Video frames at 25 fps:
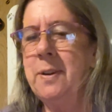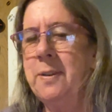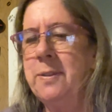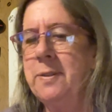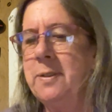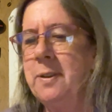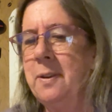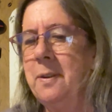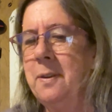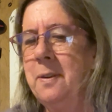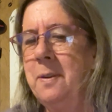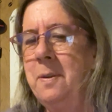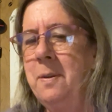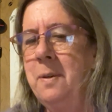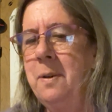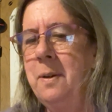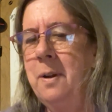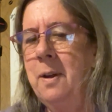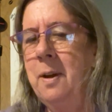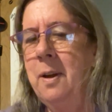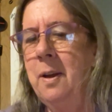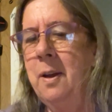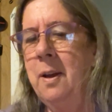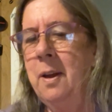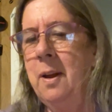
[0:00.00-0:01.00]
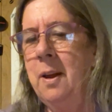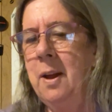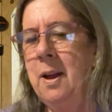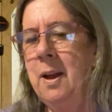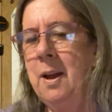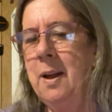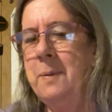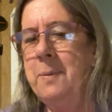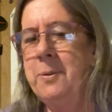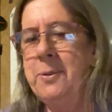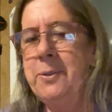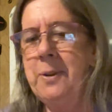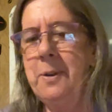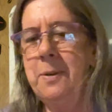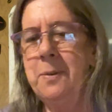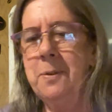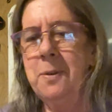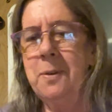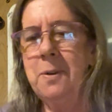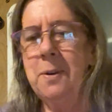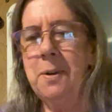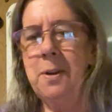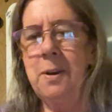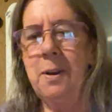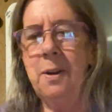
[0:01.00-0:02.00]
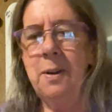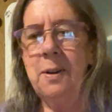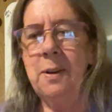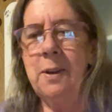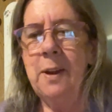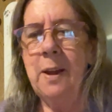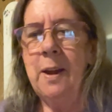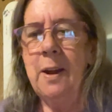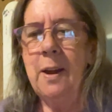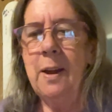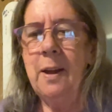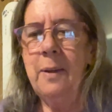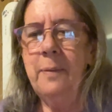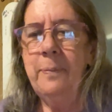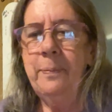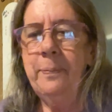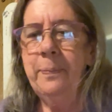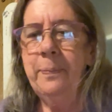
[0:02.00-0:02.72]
so I'm still good on that.